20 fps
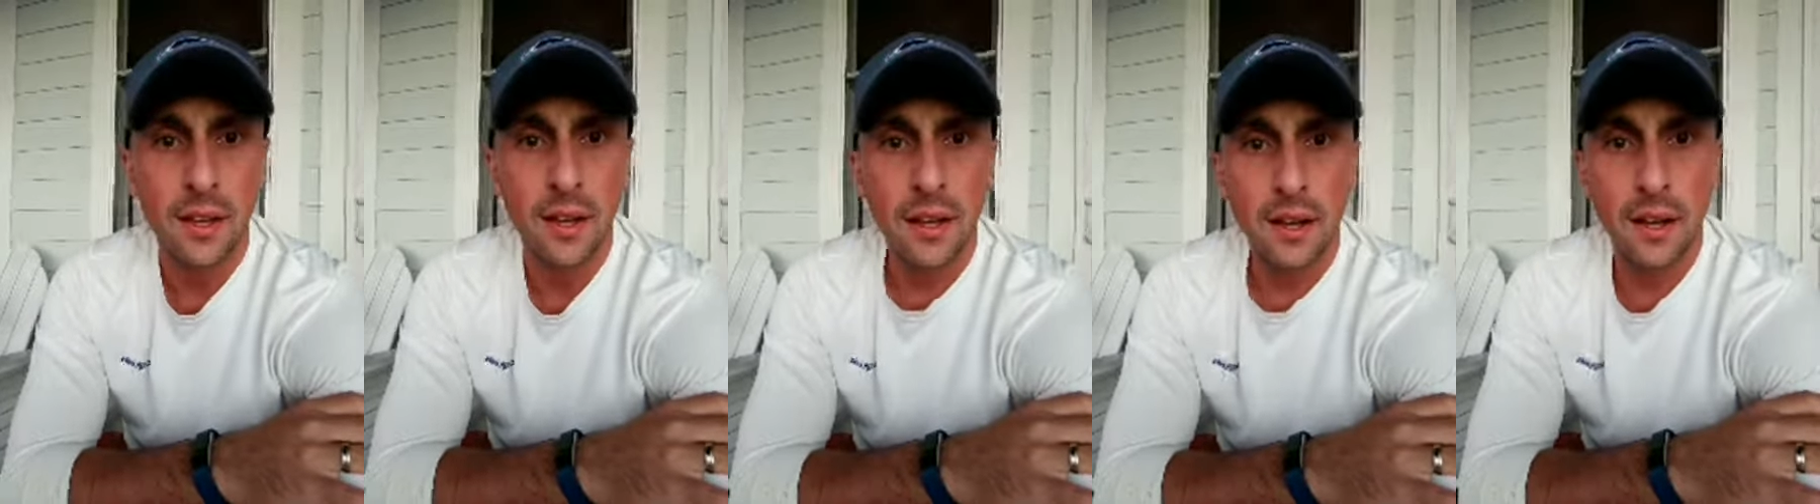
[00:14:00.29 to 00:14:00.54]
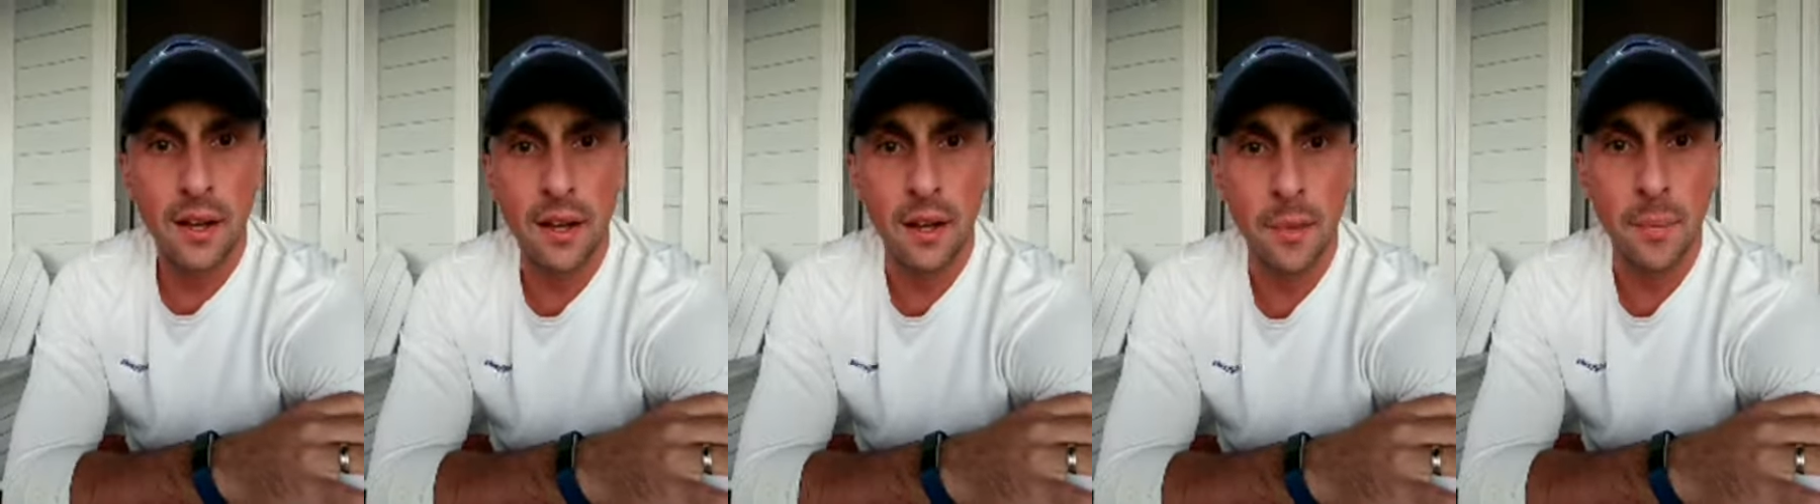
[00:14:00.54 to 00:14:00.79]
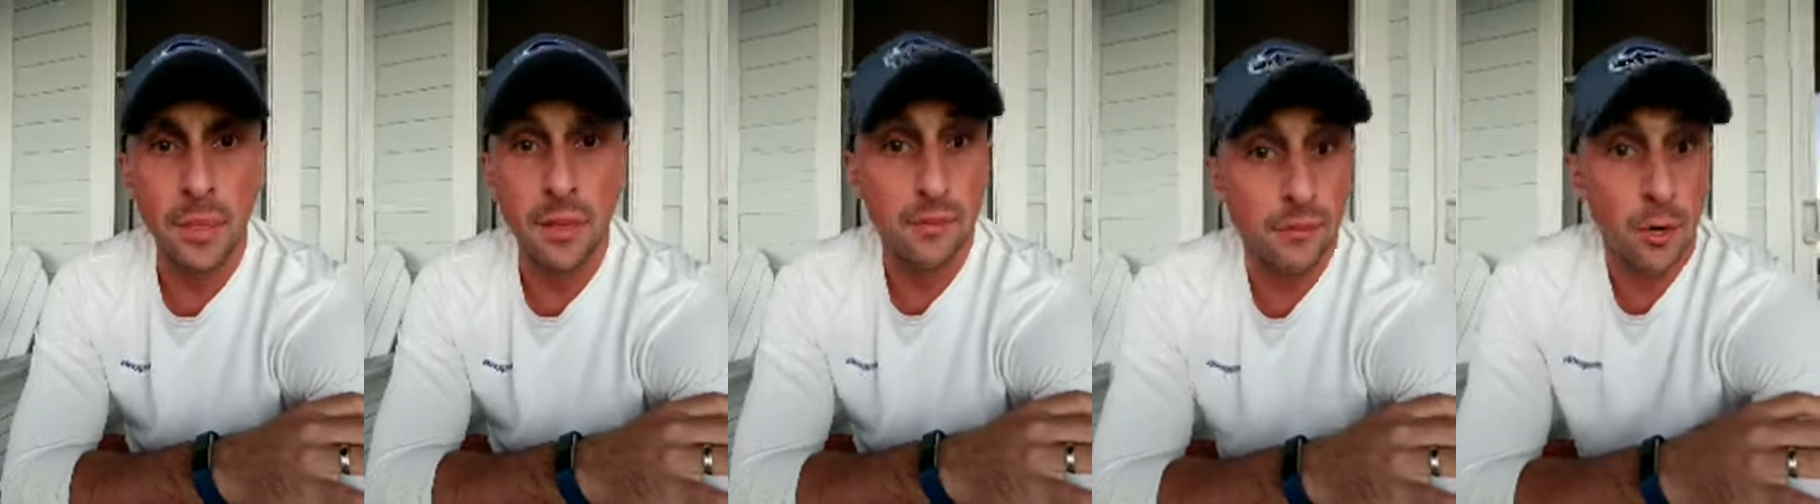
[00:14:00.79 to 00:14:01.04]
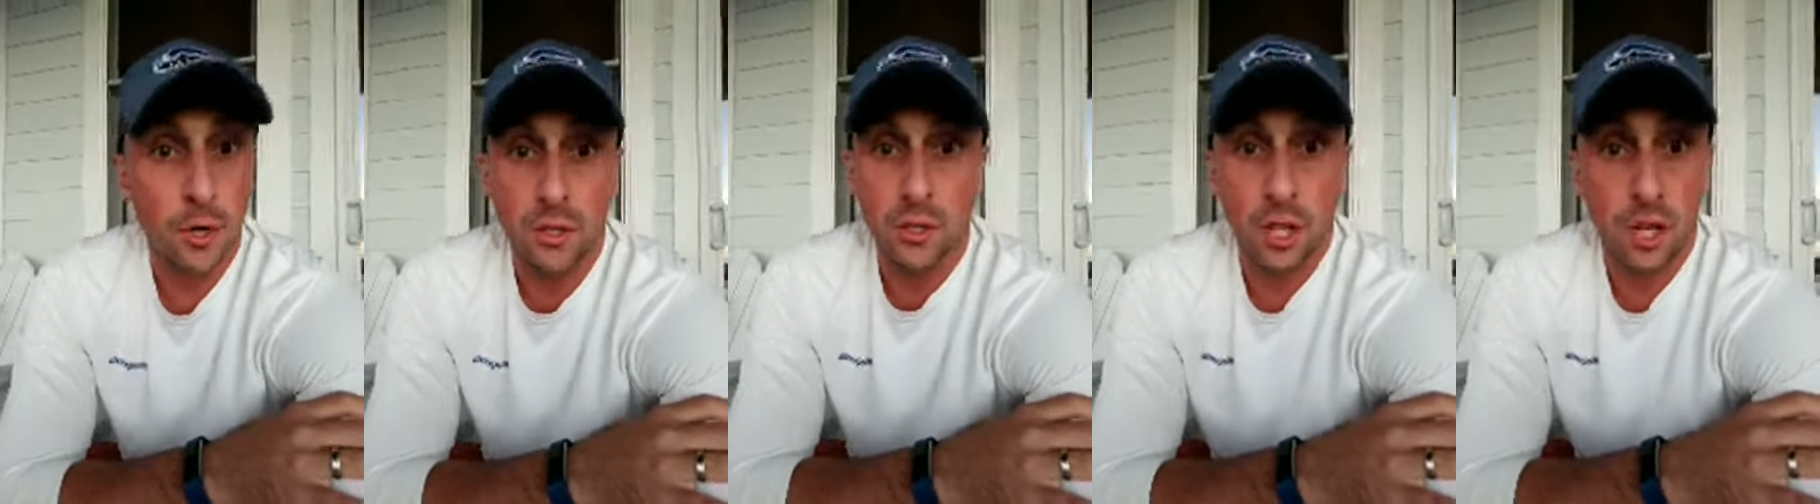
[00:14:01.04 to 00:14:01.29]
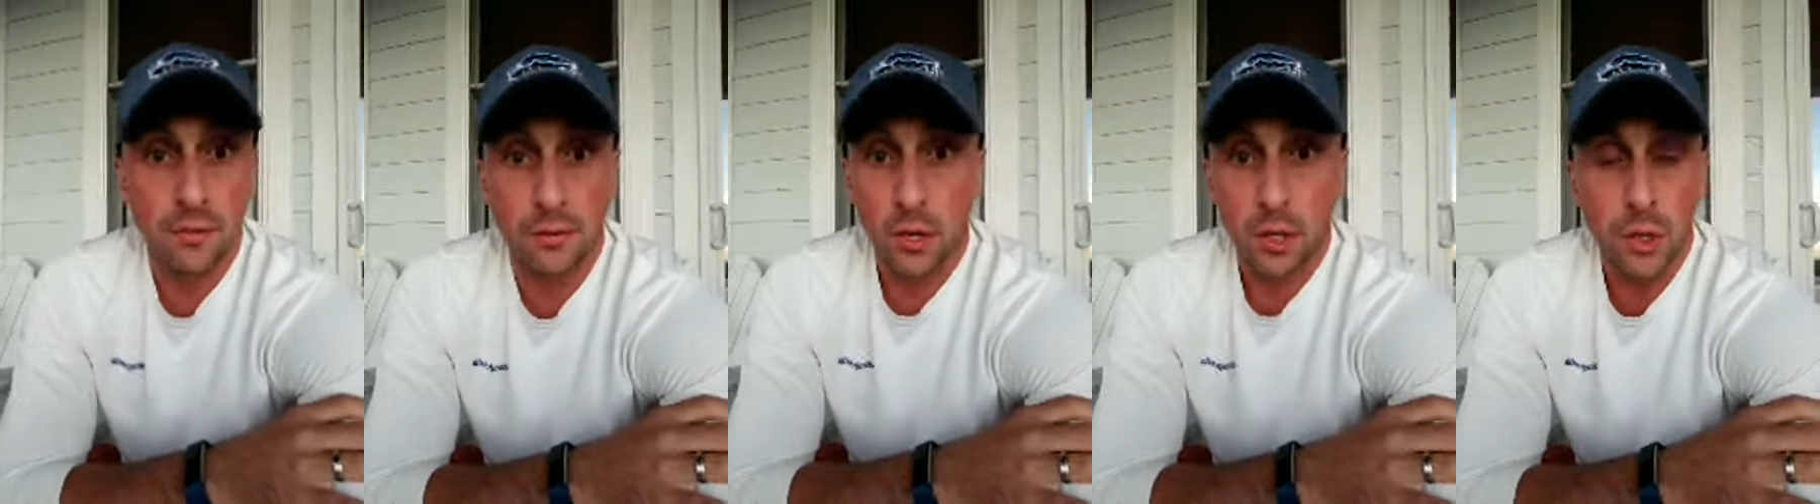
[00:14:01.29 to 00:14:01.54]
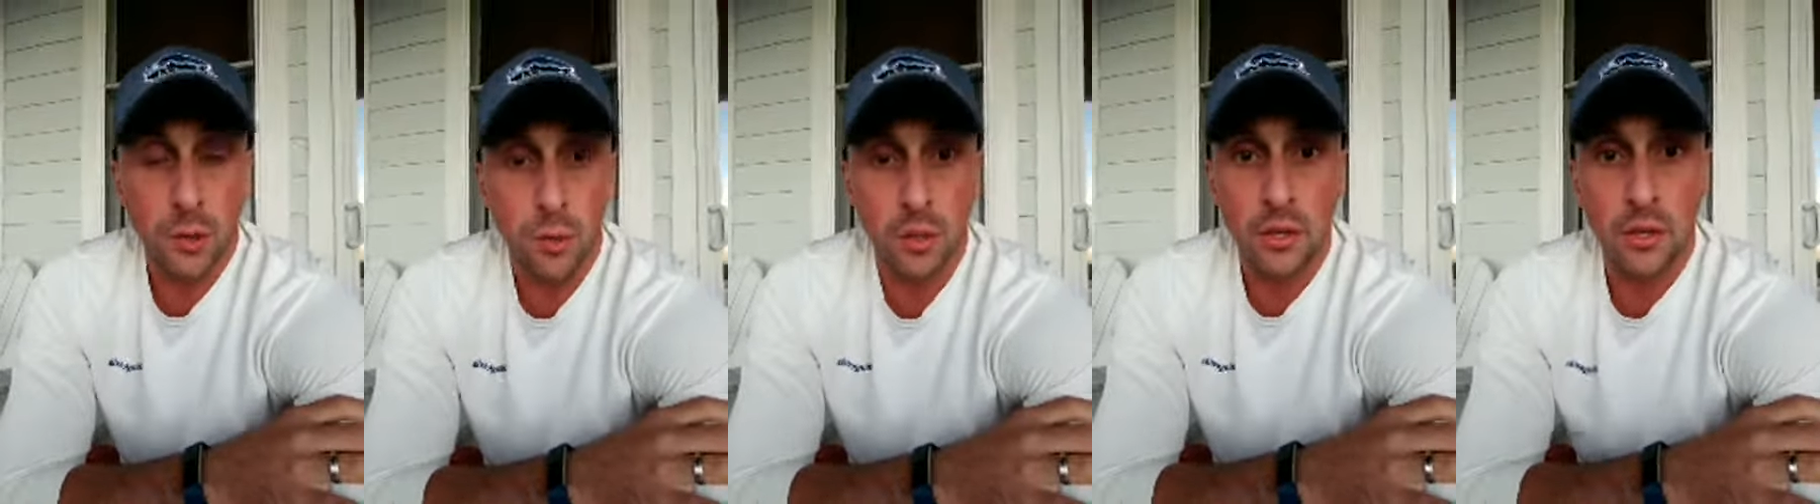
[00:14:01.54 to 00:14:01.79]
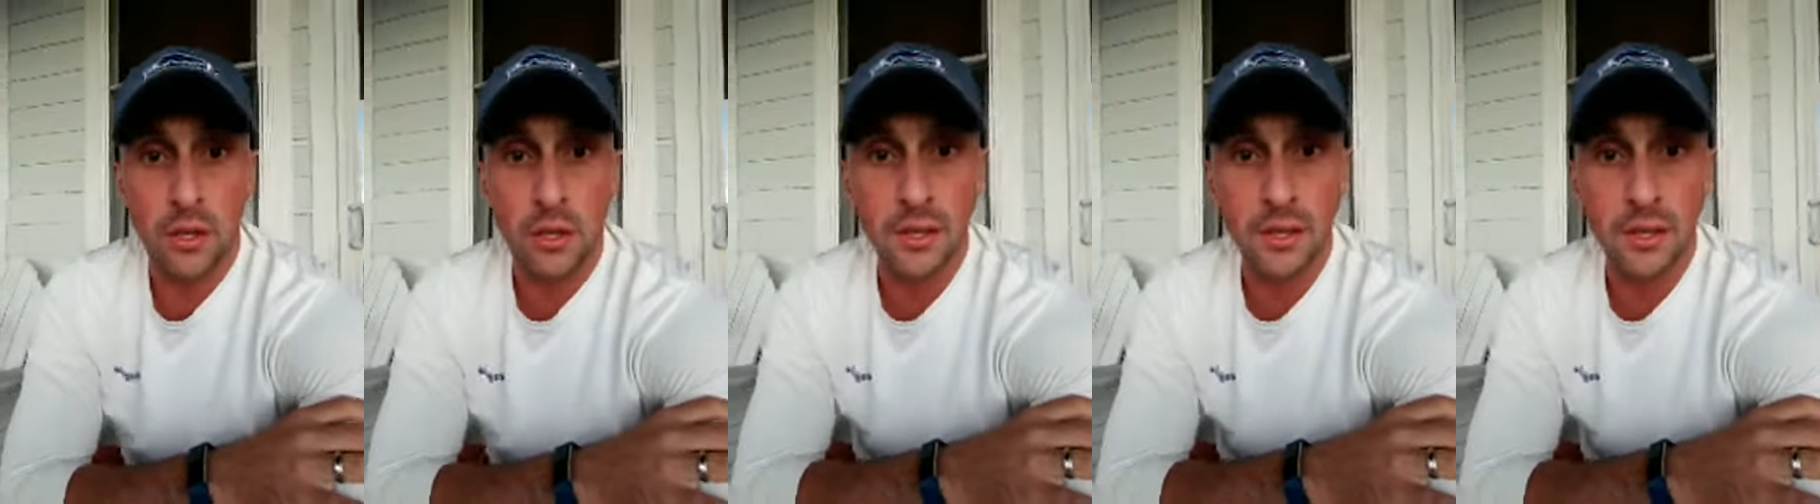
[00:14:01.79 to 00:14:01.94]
Um, done virtually.